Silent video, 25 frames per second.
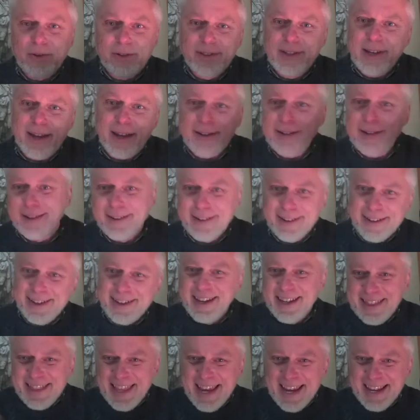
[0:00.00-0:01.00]

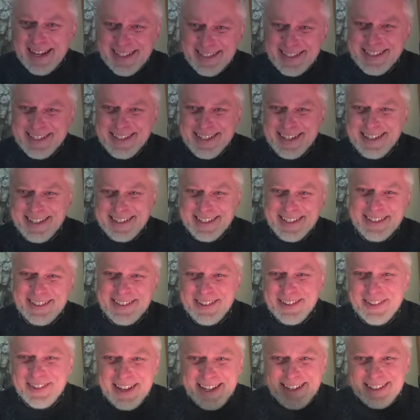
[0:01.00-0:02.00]
Tekla," and that's
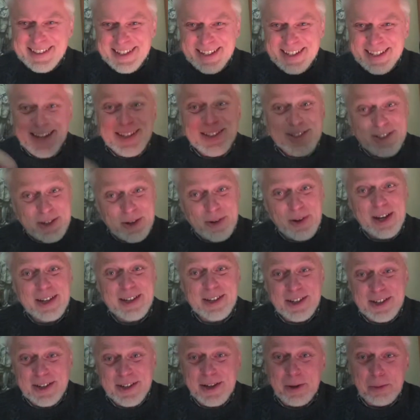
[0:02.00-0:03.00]
and so I
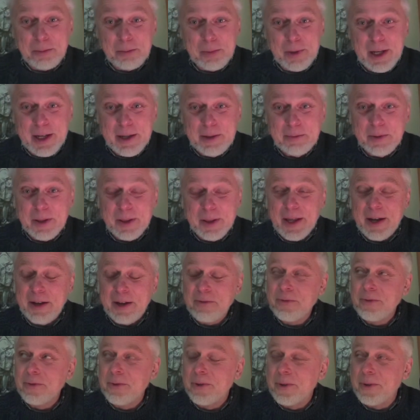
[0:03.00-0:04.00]
could help label
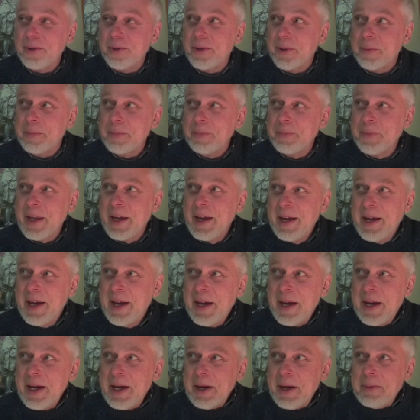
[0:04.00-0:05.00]
that for them.
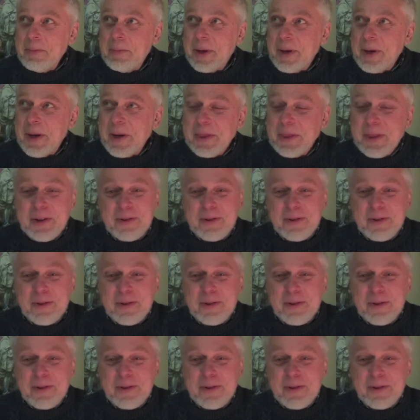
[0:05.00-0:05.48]
But on their